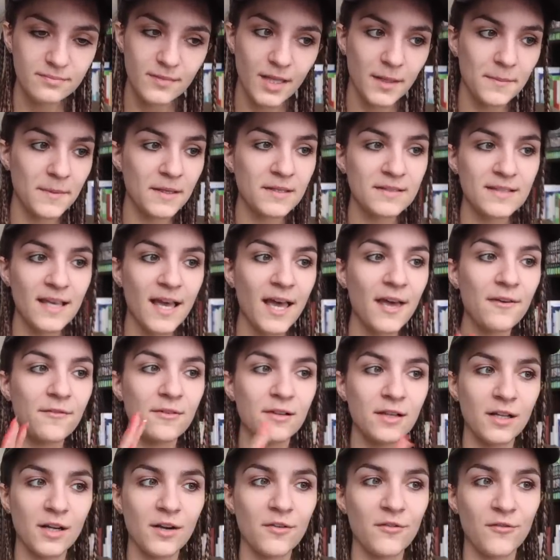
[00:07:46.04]
Because I have a
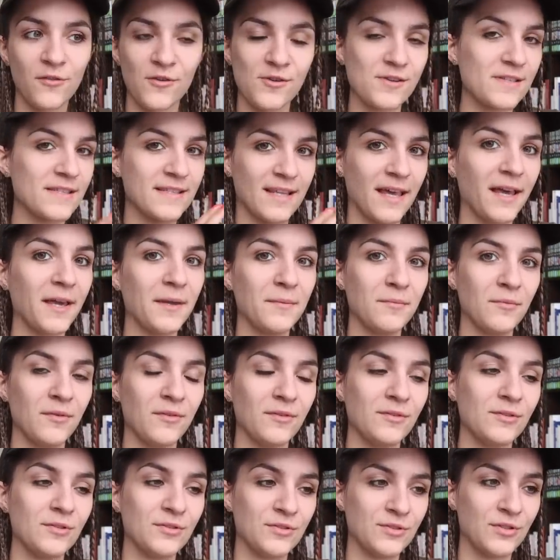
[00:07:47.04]
lot of first time with
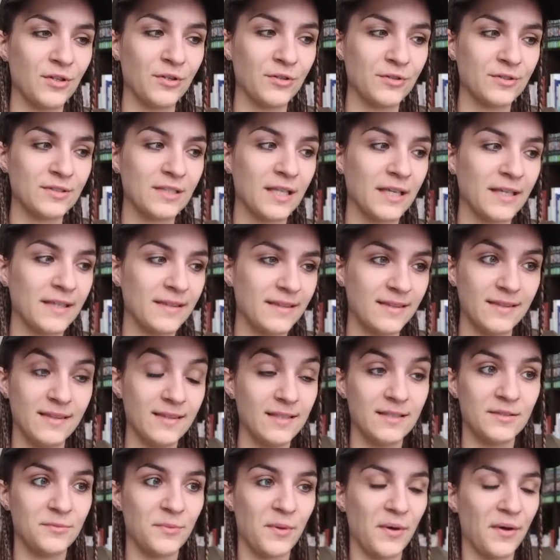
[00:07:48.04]
those songs, like
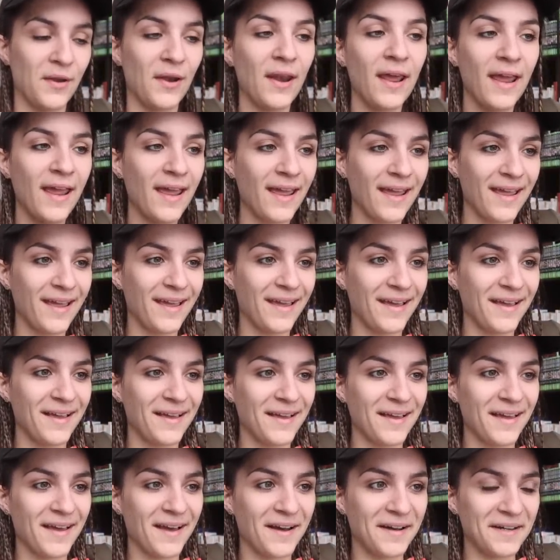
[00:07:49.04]
this one.
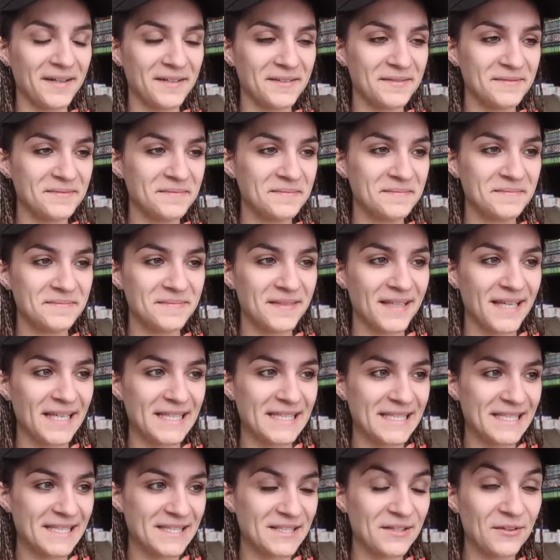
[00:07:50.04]

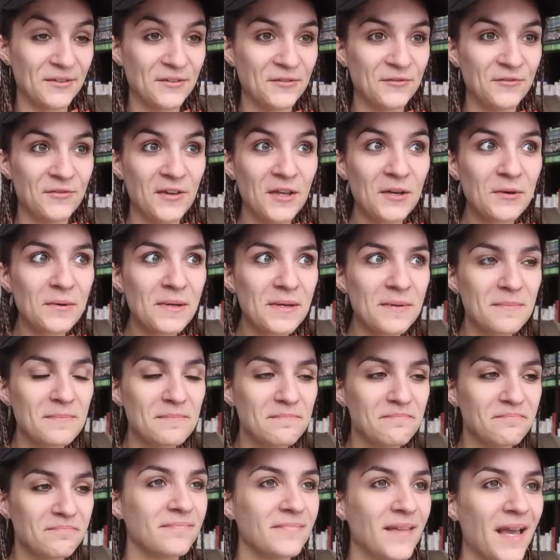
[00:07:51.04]
It's a very,
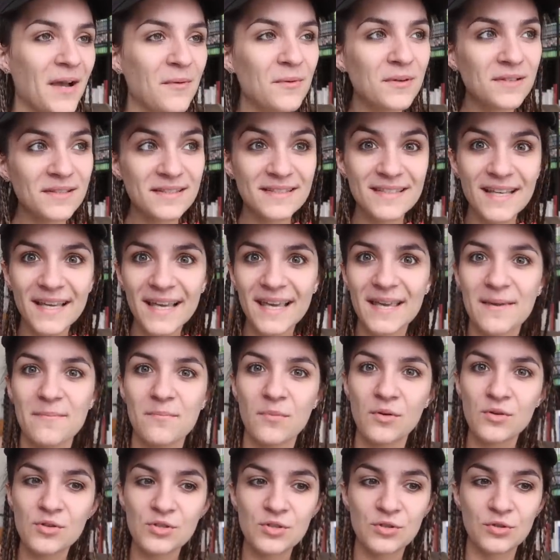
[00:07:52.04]
I want to say
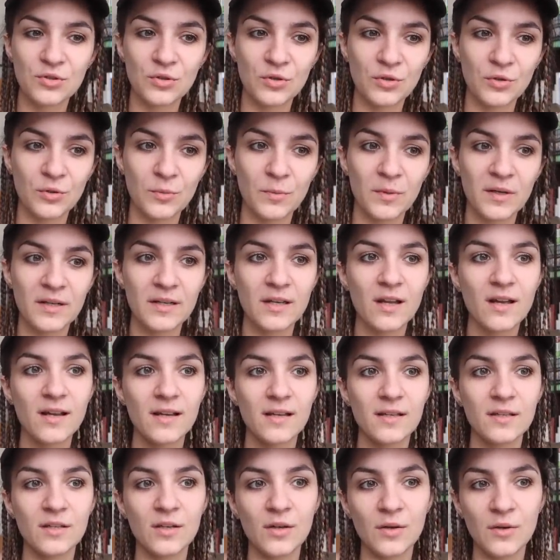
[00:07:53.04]
emotional, but not
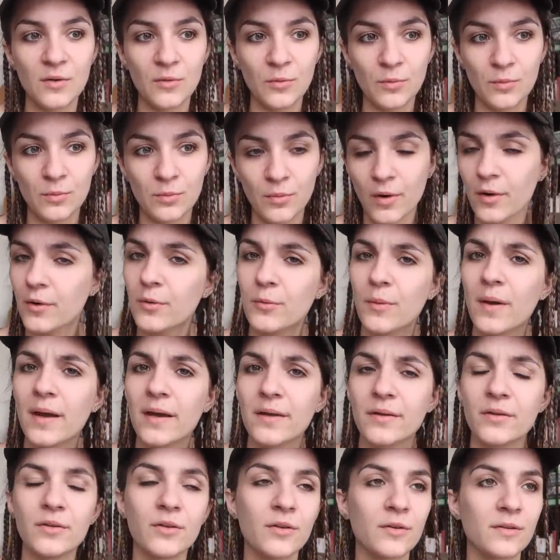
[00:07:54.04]
in a wrong way,
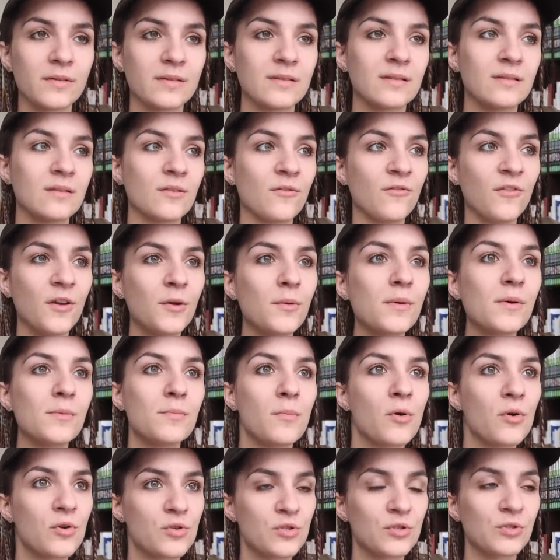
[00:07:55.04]
you know. It's a very
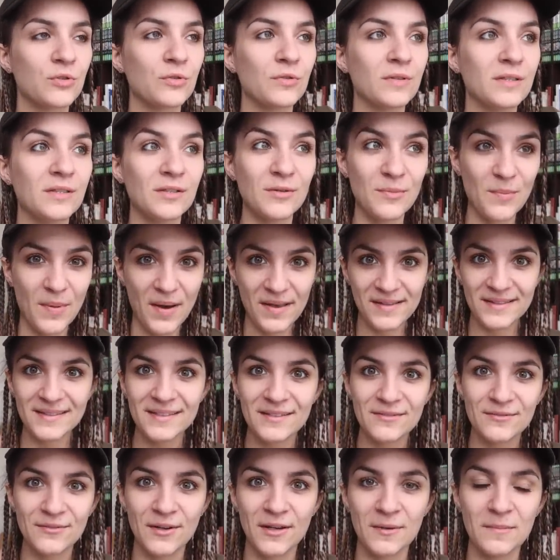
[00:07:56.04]
emotional in a
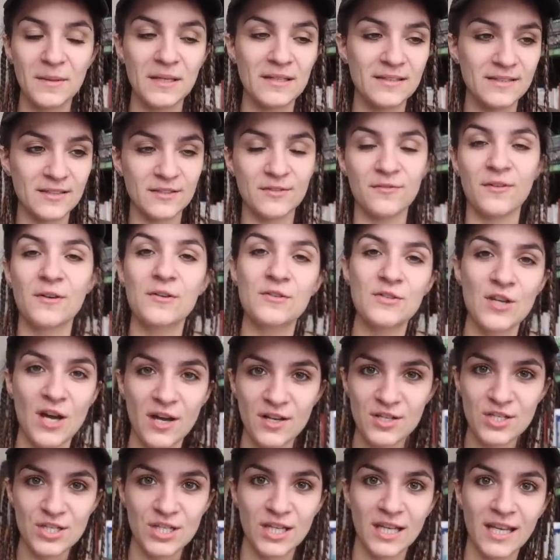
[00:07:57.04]
positive way, because it's very
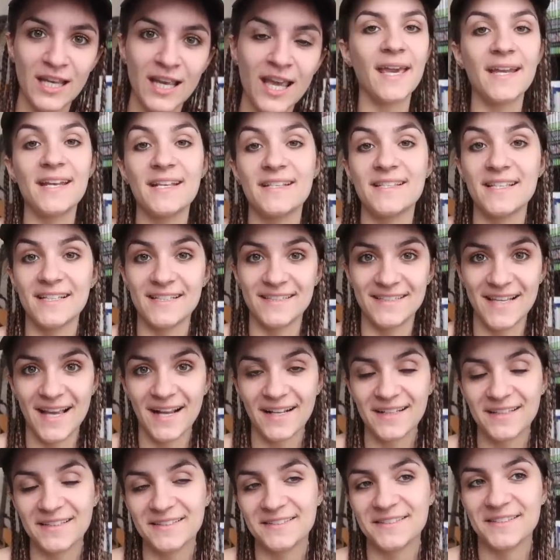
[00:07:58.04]
touching. And it's
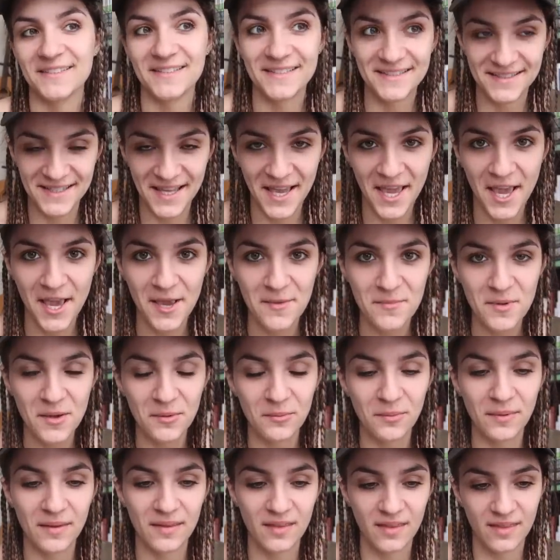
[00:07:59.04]
exactly the same
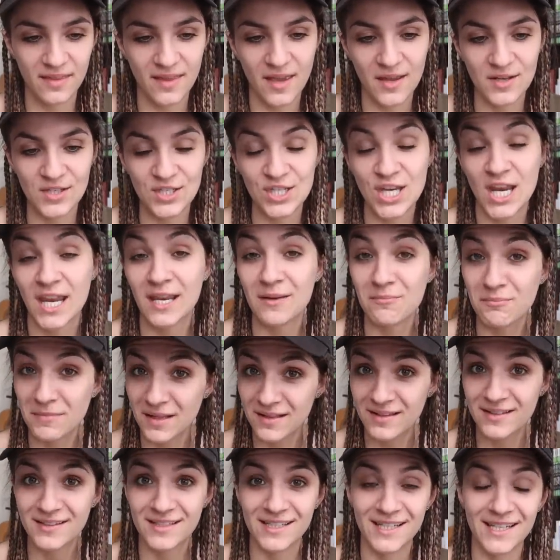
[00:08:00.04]
with Unchained
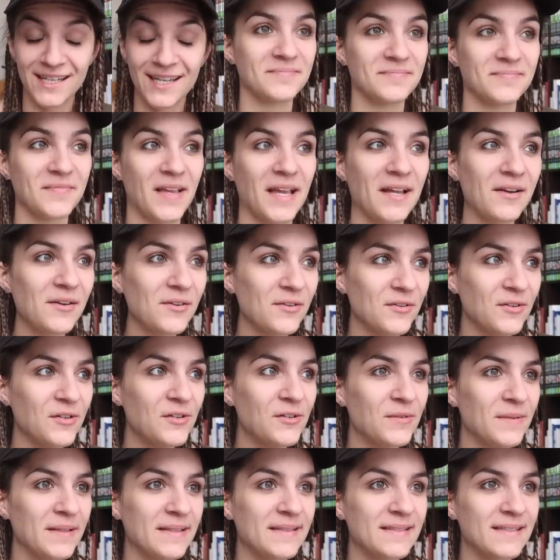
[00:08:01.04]
Melody. I don't know,
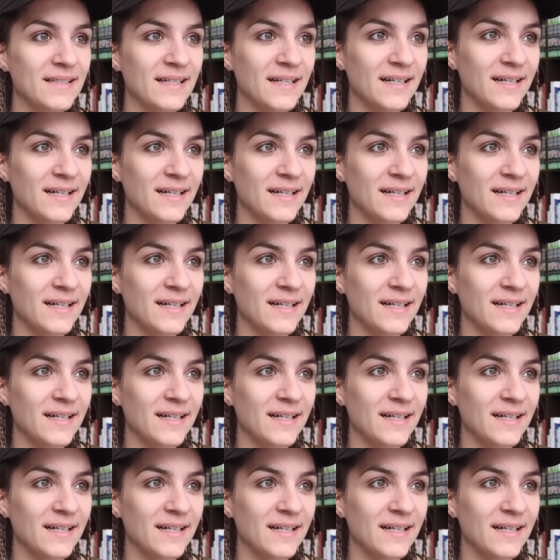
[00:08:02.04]
it's